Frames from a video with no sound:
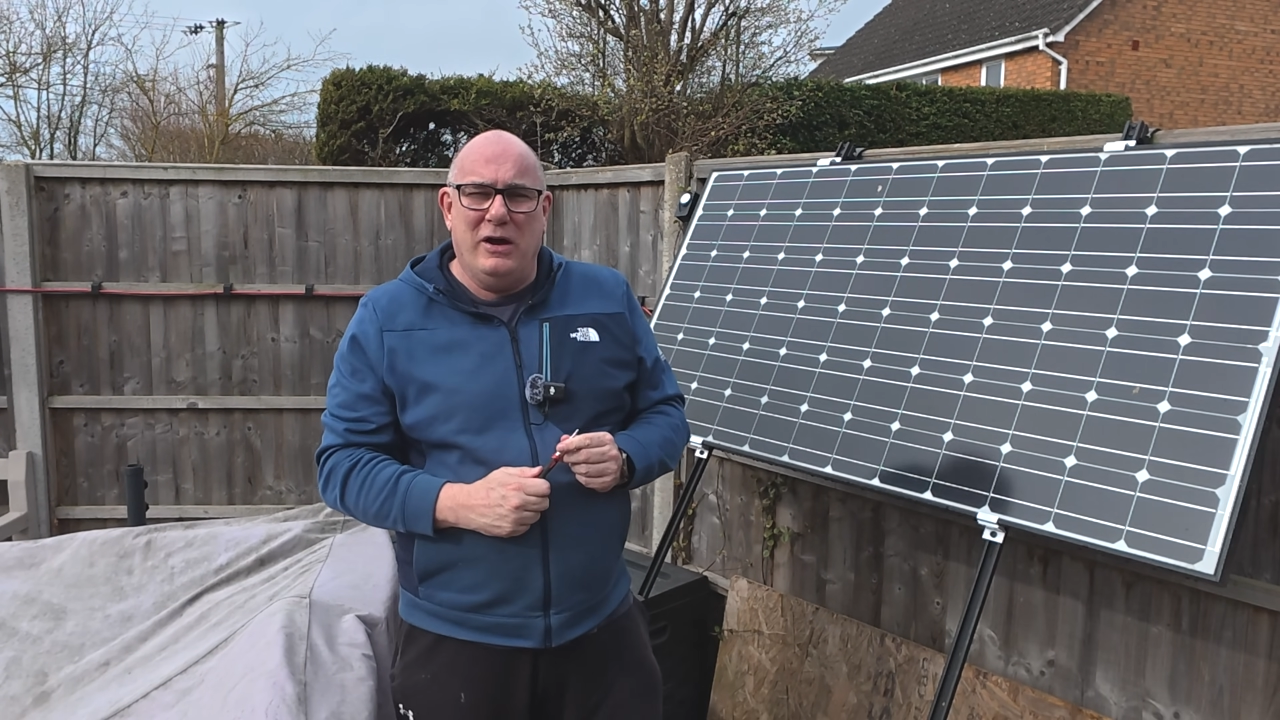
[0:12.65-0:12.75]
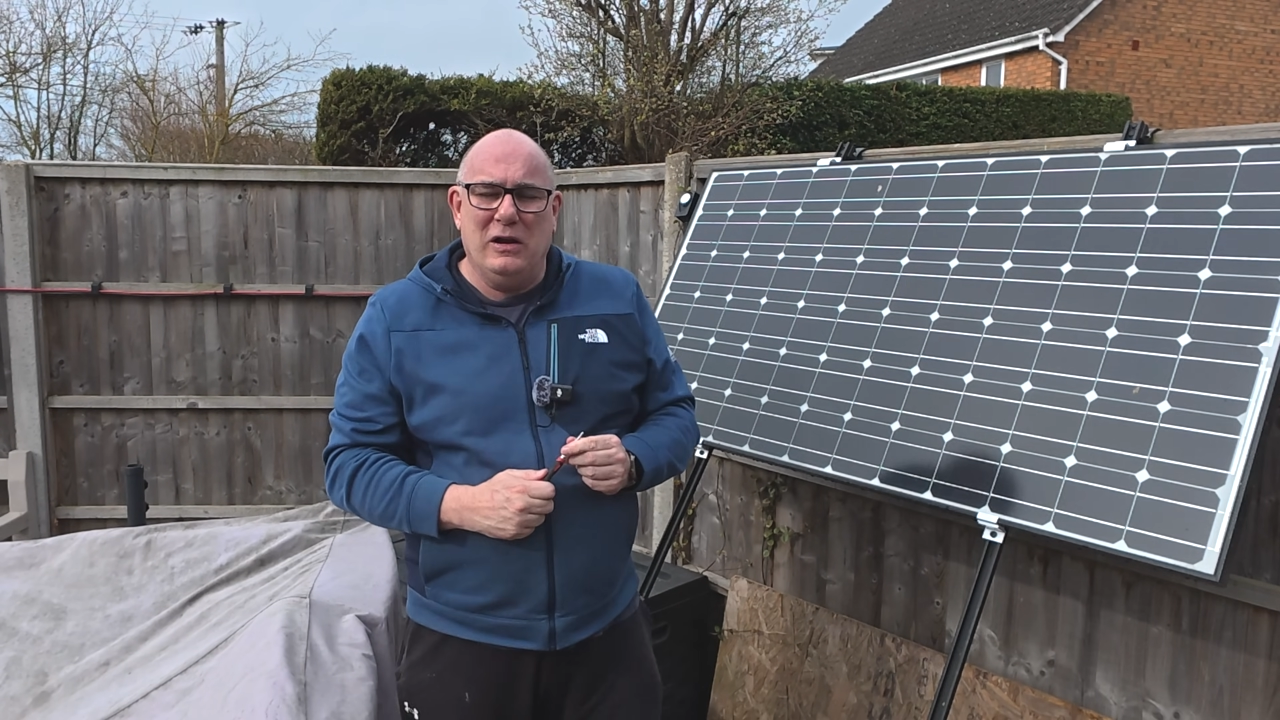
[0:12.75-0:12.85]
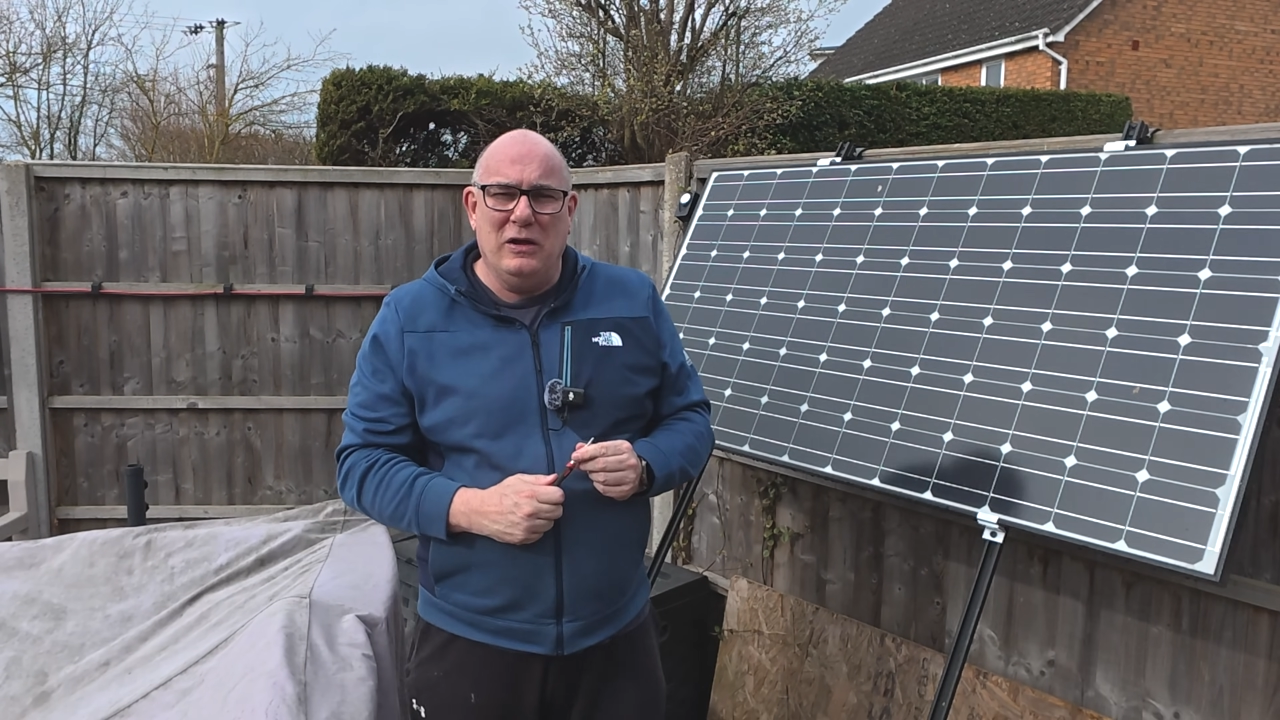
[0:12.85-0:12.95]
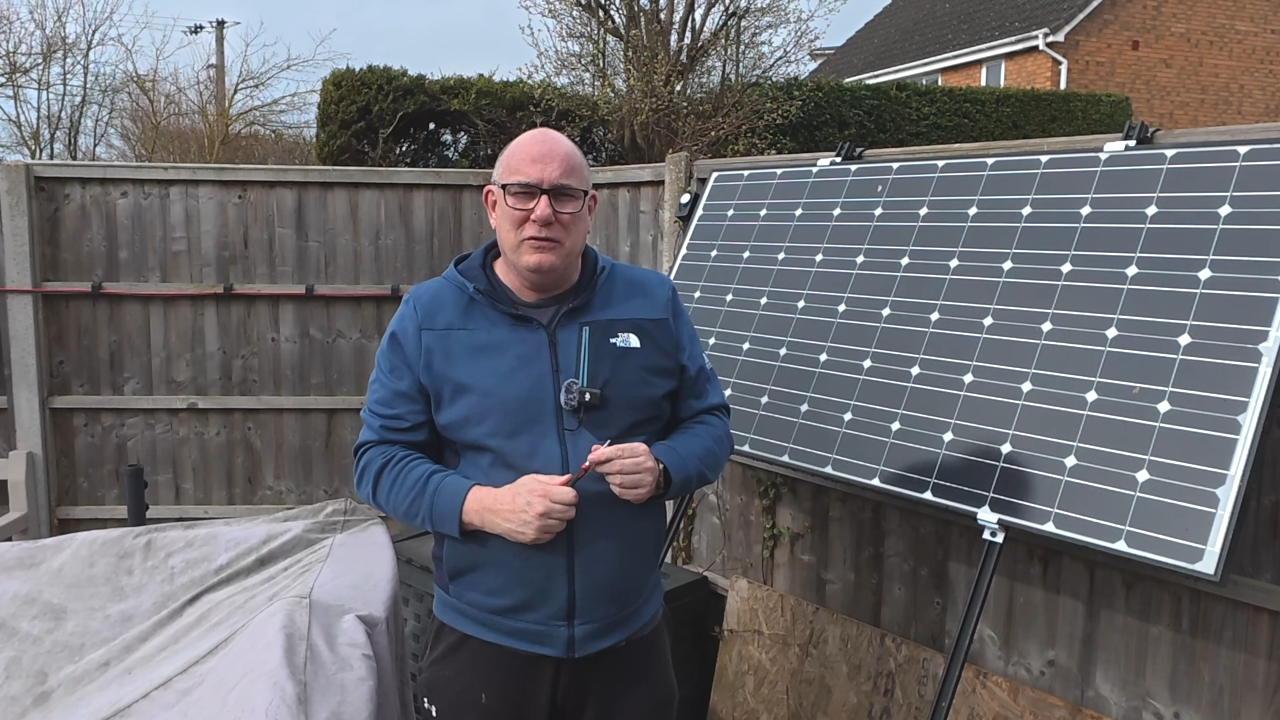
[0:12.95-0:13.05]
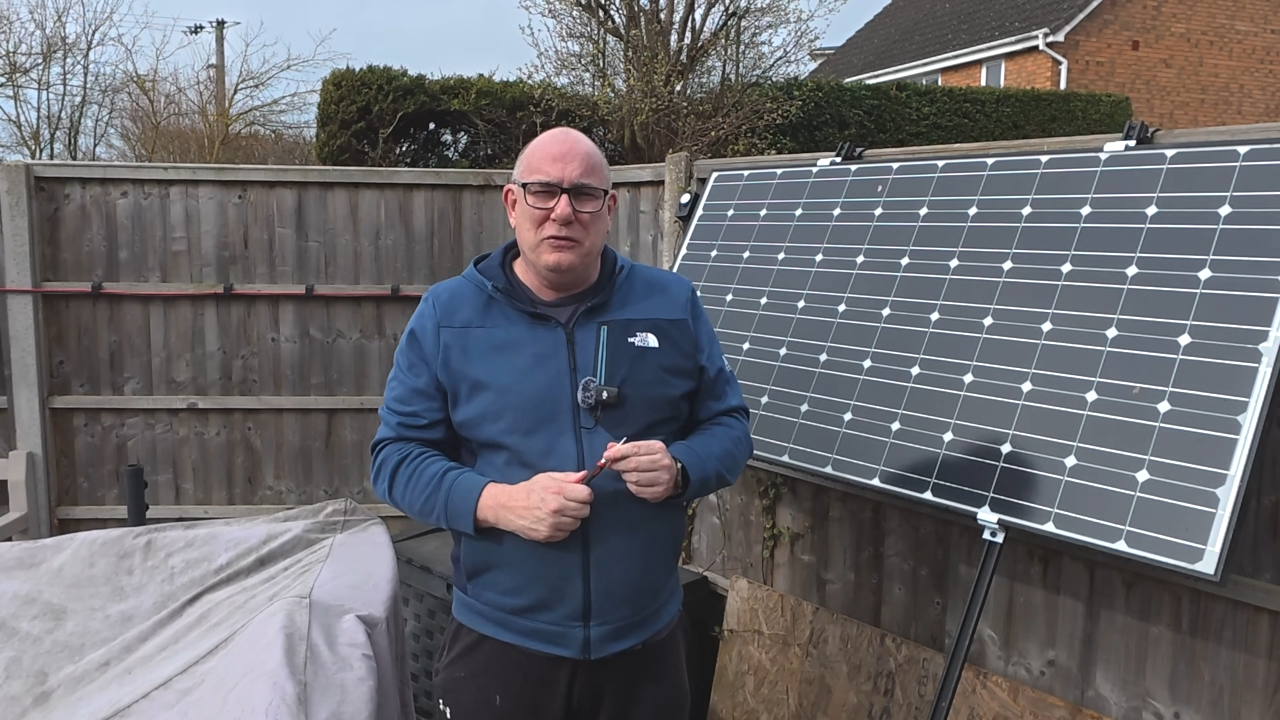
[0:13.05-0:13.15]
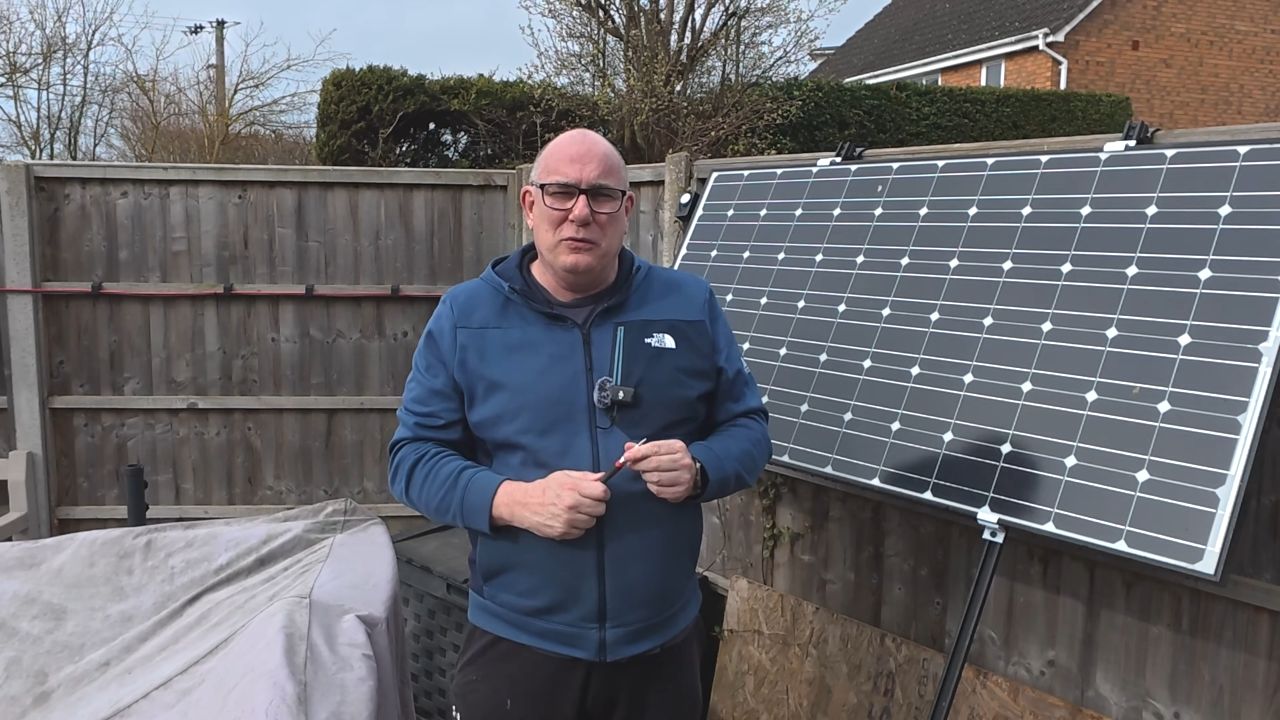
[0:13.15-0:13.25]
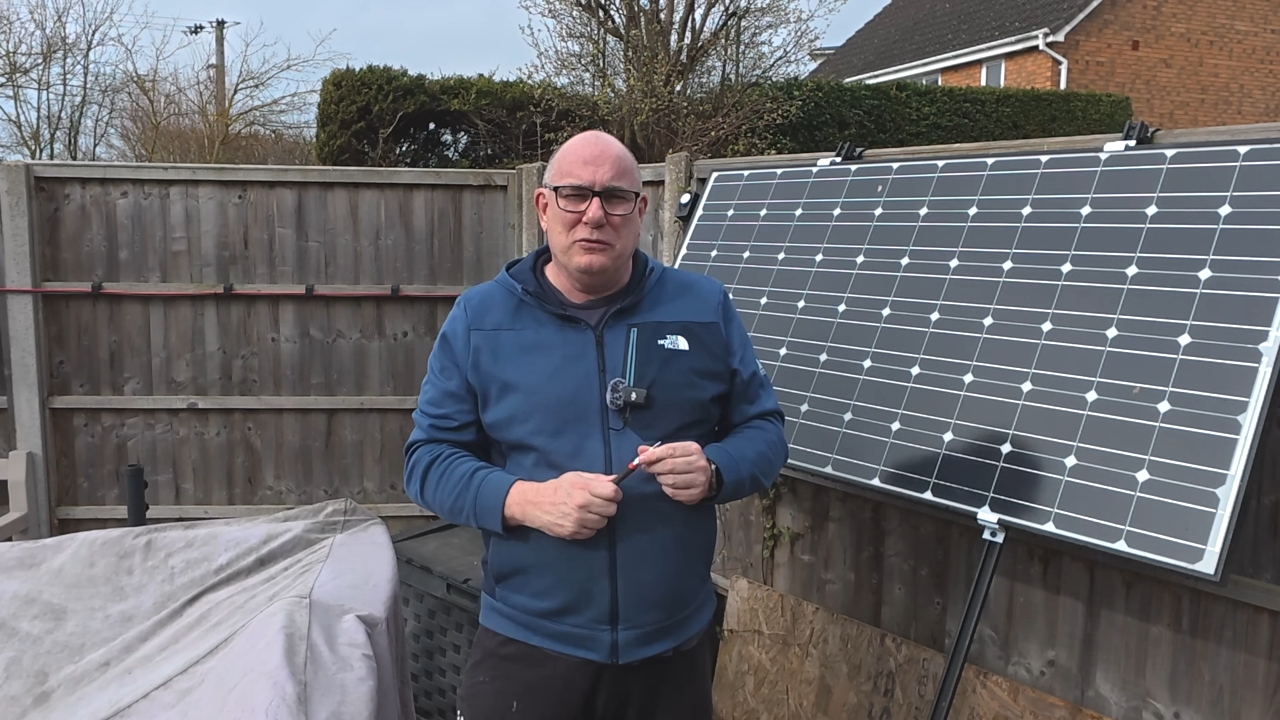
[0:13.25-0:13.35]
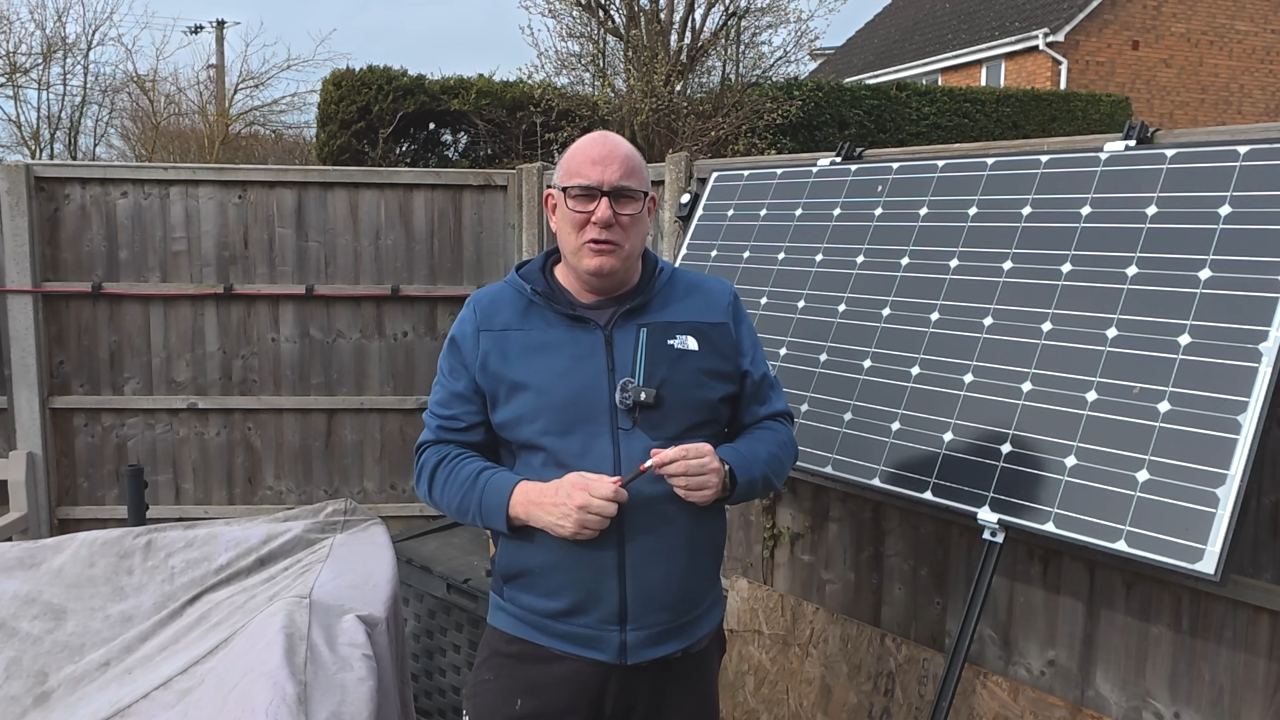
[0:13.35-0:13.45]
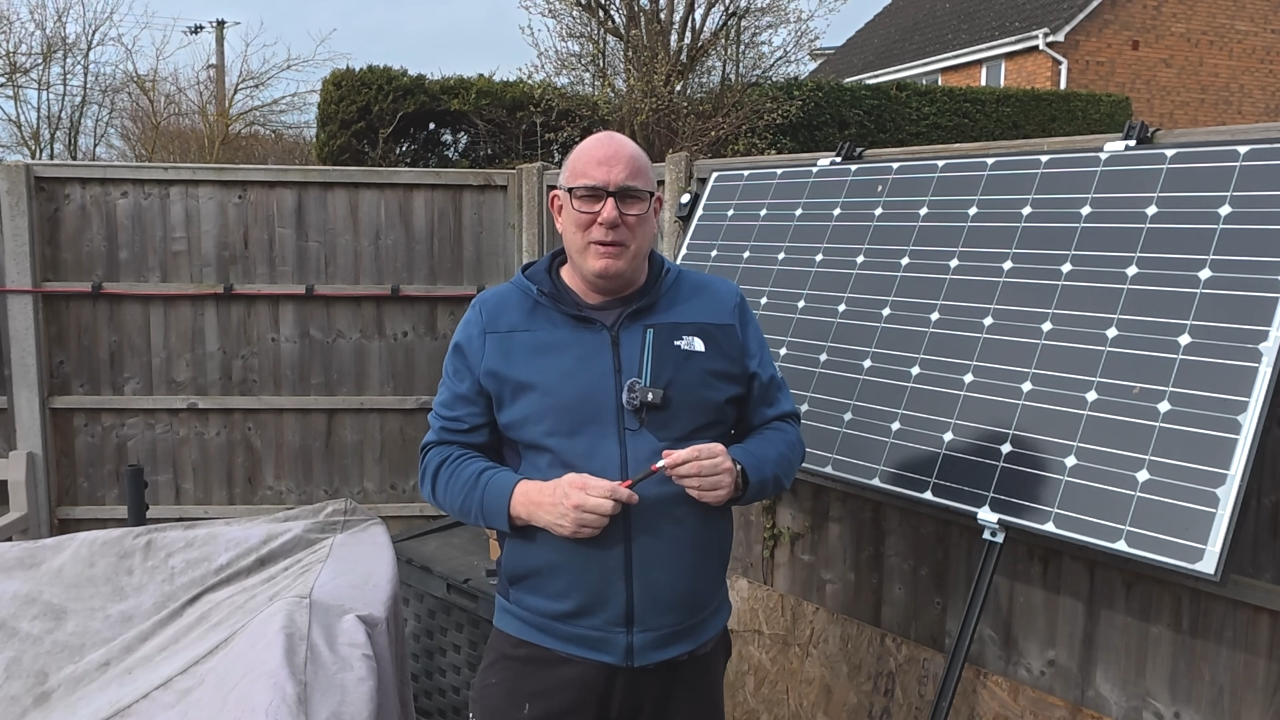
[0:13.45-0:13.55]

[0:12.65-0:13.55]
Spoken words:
I'd like to talk to